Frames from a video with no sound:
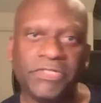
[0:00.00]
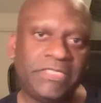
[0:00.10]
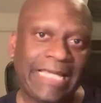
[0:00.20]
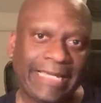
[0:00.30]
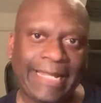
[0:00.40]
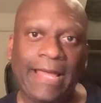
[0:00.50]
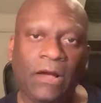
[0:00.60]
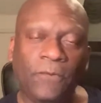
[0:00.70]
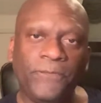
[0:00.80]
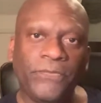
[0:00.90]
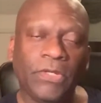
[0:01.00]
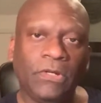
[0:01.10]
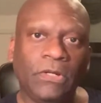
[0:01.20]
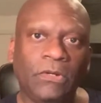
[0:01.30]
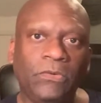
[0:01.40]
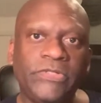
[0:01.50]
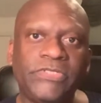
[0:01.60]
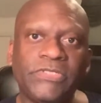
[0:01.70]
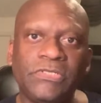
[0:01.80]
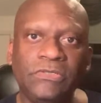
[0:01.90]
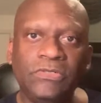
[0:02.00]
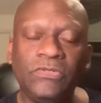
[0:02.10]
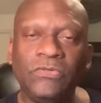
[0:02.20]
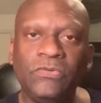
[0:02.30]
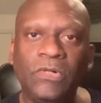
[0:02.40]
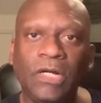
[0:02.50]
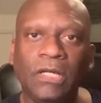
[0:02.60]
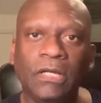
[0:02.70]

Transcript: and taken out was this new